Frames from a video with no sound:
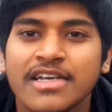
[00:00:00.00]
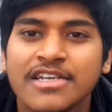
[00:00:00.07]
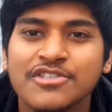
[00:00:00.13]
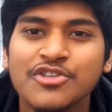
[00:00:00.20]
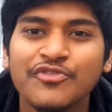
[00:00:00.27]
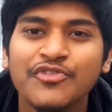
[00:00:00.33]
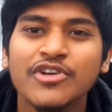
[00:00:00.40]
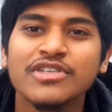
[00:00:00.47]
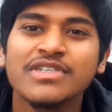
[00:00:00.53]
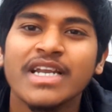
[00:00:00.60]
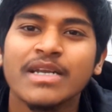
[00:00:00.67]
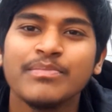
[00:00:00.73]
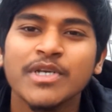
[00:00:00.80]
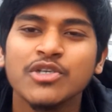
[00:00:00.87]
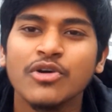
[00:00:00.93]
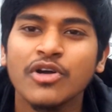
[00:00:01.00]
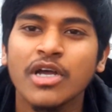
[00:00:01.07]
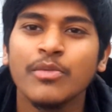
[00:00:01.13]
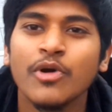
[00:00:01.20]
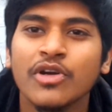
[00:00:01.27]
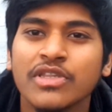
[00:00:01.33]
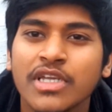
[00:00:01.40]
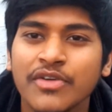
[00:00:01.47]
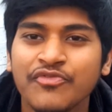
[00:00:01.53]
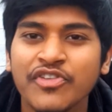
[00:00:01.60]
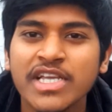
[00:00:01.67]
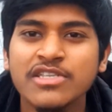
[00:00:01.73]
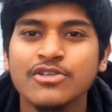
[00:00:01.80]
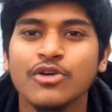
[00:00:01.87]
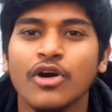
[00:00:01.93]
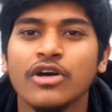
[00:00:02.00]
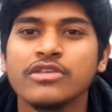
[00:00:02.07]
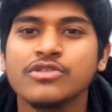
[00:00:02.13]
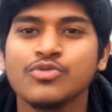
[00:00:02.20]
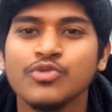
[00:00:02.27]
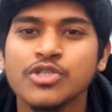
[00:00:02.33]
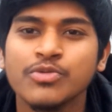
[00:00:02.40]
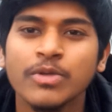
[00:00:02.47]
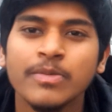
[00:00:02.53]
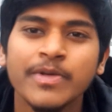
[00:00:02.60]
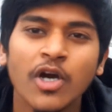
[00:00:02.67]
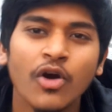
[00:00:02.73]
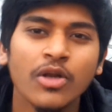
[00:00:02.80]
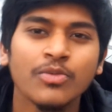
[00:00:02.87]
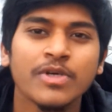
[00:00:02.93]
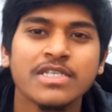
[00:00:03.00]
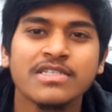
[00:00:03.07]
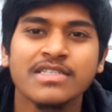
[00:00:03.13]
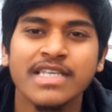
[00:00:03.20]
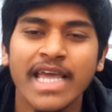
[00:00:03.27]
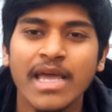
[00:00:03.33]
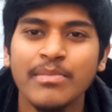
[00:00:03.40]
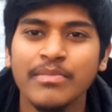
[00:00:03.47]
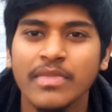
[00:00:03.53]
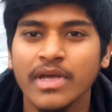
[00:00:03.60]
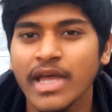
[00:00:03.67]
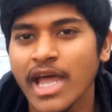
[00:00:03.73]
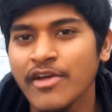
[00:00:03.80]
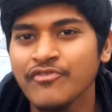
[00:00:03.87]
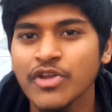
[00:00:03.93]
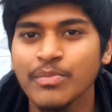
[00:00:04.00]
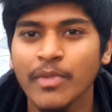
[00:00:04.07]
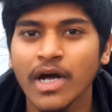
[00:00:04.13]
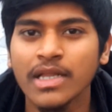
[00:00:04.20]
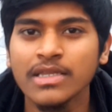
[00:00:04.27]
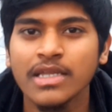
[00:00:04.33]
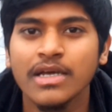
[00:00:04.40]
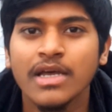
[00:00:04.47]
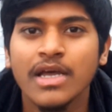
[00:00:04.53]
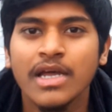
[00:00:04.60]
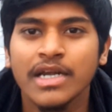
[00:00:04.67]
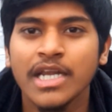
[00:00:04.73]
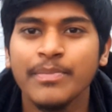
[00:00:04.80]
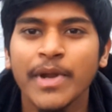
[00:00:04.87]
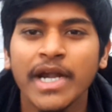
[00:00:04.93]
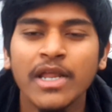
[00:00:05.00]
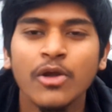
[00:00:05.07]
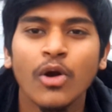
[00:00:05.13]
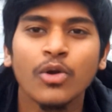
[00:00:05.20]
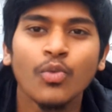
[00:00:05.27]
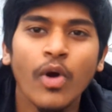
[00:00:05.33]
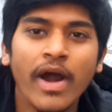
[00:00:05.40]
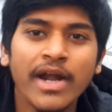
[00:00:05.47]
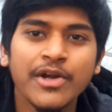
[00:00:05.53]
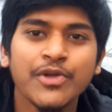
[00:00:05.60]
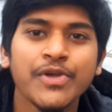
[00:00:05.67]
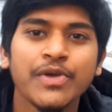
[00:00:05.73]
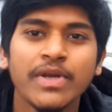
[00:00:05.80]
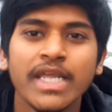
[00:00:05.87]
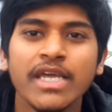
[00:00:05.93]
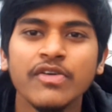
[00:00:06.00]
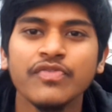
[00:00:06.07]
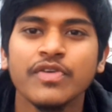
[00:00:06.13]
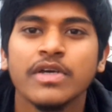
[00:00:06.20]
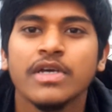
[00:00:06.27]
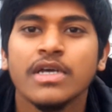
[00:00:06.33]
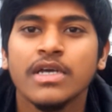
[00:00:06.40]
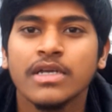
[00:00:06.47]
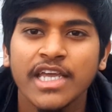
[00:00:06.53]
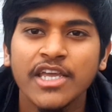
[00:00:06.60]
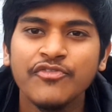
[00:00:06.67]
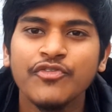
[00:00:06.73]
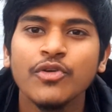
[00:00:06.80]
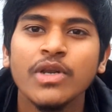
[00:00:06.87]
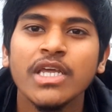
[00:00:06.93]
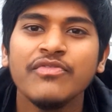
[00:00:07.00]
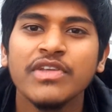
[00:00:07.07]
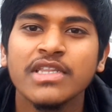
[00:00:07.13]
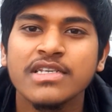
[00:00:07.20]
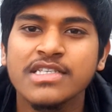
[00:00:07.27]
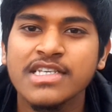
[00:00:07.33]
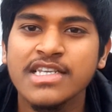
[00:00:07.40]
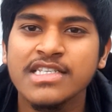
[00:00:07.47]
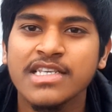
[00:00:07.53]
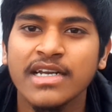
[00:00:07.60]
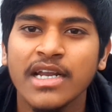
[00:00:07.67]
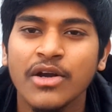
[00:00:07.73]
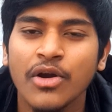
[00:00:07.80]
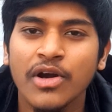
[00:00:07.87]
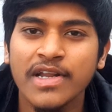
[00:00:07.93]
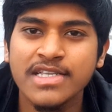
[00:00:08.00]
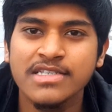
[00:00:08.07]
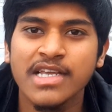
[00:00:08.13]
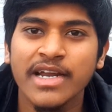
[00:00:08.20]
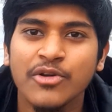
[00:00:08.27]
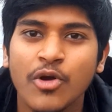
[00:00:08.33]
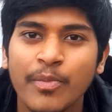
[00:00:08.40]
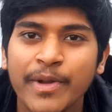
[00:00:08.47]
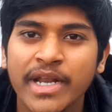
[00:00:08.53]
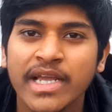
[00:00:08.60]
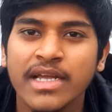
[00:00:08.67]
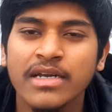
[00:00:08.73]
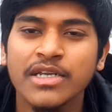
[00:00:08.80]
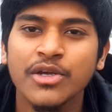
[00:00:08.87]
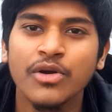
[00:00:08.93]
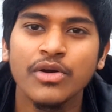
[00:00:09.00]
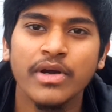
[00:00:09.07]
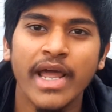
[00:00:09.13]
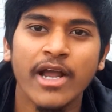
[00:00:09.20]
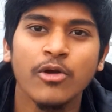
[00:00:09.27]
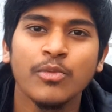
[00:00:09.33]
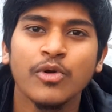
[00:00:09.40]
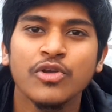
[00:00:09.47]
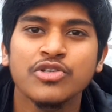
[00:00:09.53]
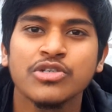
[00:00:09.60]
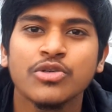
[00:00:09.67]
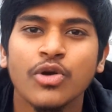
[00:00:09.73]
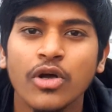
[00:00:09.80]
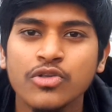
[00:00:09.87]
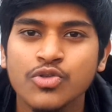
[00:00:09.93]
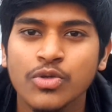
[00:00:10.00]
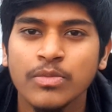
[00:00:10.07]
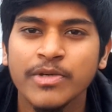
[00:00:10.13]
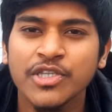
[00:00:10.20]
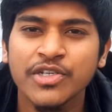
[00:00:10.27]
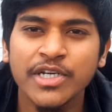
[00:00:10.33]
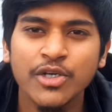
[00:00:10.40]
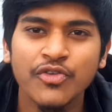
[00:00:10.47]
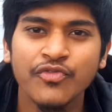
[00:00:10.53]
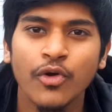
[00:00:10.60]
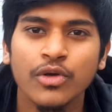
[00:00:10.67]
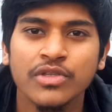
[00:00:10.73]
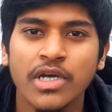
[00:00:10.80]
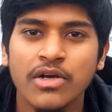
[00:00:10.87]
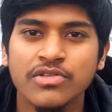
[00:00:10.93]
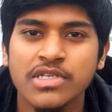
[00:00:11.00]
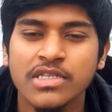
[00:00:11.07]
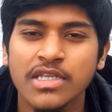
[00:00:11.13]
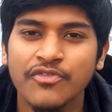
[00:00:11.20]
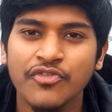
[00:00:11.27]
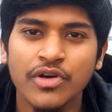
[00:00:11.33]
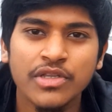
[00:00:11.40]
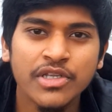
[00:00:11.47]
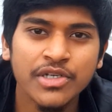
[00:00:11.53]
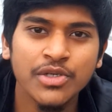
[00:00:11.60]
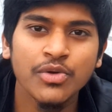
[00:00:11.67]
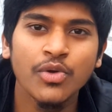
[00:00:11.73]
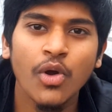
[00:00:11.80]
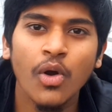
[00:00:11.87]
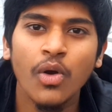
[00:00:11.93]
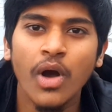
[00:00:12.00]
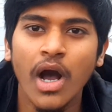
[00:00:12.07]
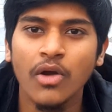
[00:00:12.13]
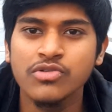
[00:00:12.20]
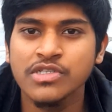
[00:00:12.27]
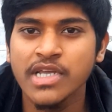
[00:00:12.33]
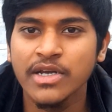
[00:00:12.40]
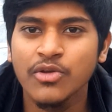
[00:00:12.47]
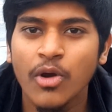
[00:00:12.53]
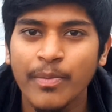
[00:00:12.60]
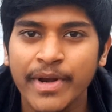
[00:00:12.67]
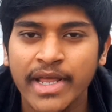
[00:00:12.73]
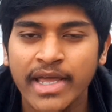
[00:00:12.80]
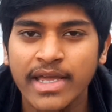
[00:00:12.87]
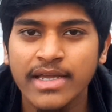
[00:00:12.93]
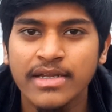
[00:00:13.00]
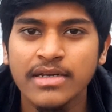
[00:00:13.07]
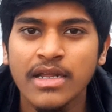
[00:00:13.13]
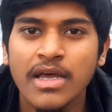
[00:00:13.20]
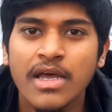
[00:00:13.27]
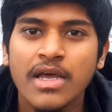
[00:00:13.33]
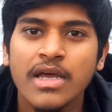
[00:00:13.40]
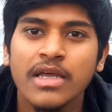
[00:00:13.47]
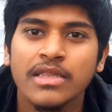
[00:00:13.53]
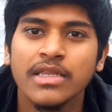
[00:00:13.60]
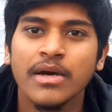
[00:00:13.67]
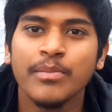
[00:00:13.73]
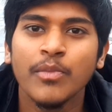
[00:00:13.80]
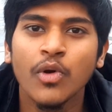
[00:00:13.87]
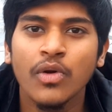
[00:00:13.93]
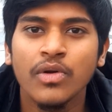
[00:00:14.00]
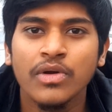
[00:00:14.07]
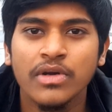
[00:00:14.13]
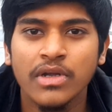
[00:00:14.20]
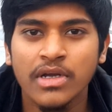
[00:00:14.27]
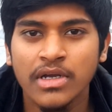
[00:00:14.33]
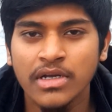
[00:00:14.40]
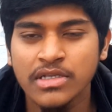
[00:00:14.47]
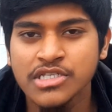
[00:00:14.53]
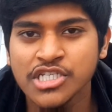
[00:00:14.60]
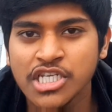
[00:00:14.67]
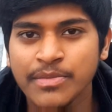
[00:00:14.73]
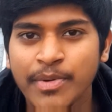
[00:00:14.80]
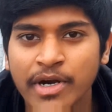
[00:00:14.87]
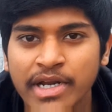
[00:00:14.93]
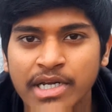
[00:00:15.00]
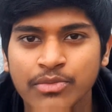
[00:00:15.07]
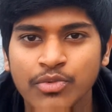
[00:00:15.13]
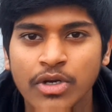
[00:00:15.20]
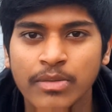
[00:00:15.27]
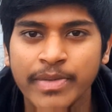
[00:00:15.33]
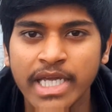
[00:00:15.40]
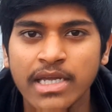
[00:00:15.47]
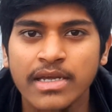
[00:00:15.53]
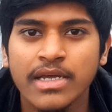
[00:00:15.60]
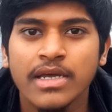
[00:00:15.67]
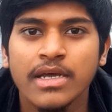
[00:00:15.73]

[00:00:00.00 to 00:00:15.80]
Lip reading: So first let me talk about the fixed cost, which will be always same every month depending on where do you live. If you live in the city center or inside Copenhagen, your accommodation cost will be 3,000 to 4,000. The further you go outside Copenhagen, the more cheaper it will be.